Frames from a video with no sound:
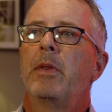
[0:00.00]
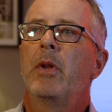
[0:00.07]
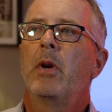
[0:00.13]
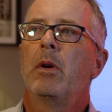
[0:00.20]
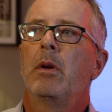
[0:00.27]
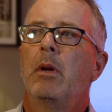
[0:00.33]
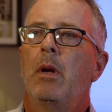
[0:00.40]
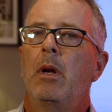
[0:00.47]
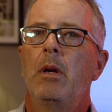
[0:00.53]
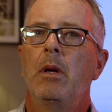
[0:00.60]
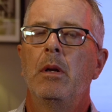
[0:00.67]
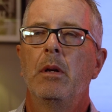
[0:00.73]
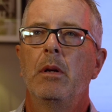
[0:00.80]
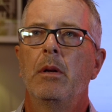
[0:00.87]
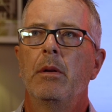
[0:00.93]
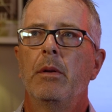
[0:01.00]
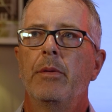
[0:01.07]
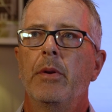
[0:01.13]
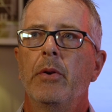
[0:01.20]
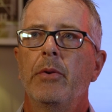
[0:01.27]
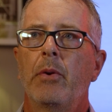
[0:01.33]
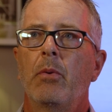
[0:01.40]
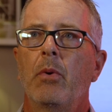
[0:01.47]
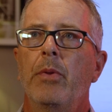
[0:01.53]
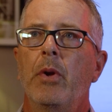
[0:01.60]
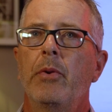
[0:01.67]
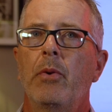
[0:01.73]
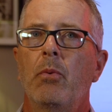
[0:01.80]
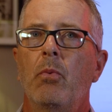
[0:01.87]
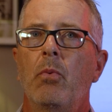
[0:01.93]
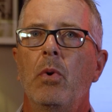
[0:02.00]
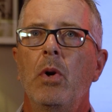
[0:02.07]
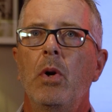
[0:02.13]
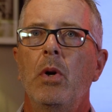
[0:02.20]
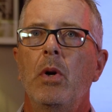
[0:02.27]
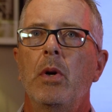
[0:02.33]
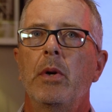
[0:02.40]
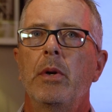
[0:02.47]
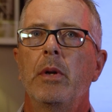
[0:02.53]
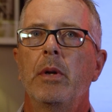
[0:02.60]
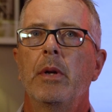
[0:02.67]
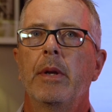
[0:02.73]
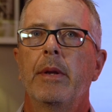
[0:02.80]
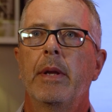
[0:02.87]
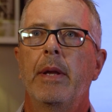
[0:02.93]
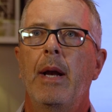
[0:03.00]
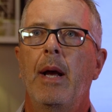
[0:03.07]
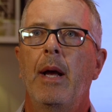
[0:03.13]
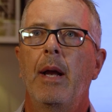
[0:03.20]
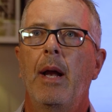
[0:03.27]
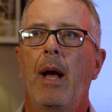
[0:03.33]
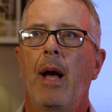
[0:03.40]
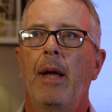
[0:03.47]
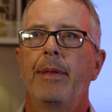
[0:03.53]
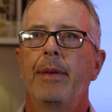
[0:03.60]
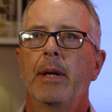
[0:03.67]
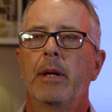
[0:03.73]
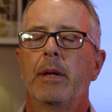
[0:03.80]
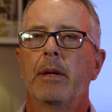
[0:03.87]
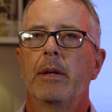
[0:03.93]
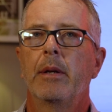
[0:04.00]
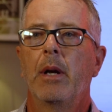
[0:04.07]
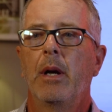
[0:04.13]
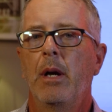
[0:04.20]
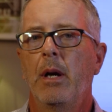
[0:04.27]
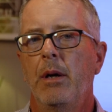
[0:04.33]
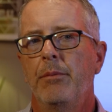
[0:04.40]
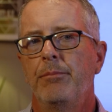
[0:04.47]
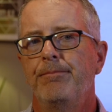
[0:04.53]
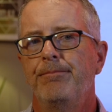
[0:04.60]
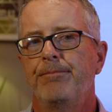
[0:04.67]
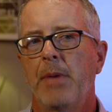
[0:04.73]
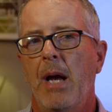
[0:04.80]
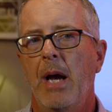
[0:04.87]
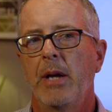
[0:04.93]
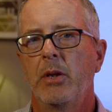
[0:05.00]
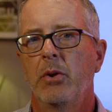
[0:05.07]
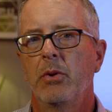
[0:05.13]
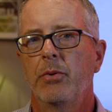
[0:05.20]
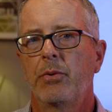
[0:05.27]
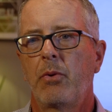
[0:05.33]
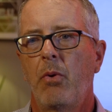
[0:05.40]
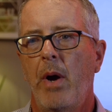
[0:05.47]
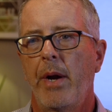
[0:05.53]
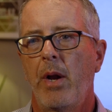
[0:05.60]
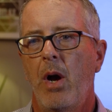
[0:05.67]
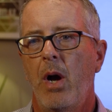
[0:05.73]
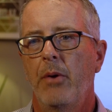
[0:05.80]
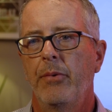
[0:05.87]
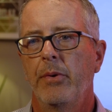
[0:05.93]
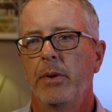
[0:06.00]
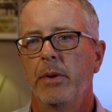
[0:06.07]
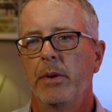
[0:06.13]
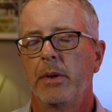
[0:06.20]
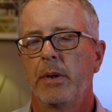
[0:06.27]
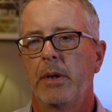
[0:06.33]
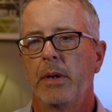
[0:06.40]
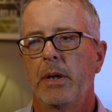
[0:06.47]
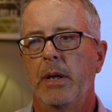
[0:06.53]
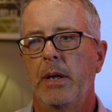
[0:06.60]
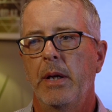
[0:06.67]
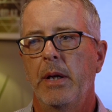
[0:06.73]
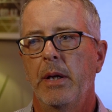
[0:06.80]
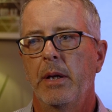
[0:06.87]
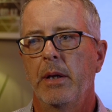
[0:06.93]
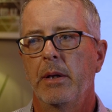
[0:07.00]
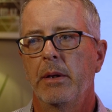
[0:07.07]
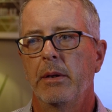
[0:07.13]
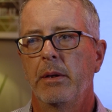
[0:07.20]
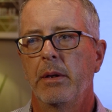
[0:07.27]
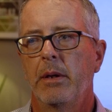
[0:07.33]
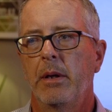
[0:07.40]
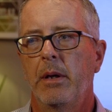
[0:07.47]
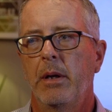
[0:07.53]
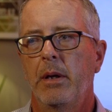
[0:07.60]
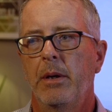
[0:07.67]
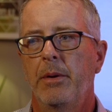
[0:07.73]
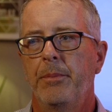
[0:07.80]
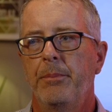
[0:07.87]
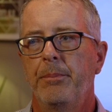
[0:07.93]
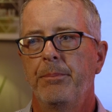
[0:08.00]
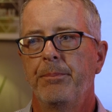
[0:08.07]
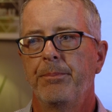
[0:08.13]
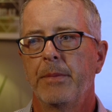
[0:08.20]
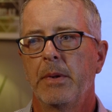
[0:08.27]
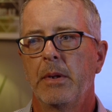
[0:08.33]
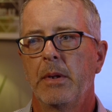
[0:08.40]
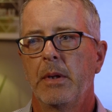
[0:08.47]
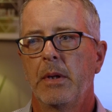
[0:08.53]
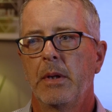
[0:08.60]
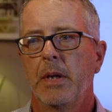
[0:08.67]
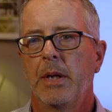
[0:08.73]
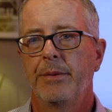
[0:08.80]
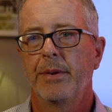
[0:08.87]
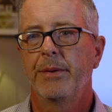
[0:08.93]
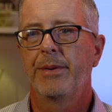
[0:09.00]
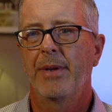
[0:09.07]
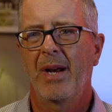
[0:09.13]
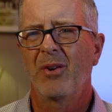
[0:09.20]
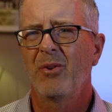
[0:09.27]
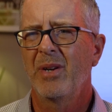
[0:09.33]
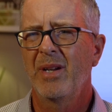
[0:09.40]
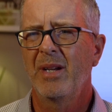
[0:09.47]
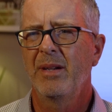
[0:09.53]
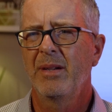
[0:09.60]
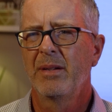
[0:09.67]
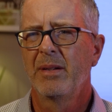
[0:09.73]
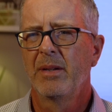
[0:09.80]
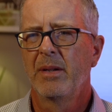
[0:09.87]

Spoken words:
There's a word that I think I use quite often, and it's integrity.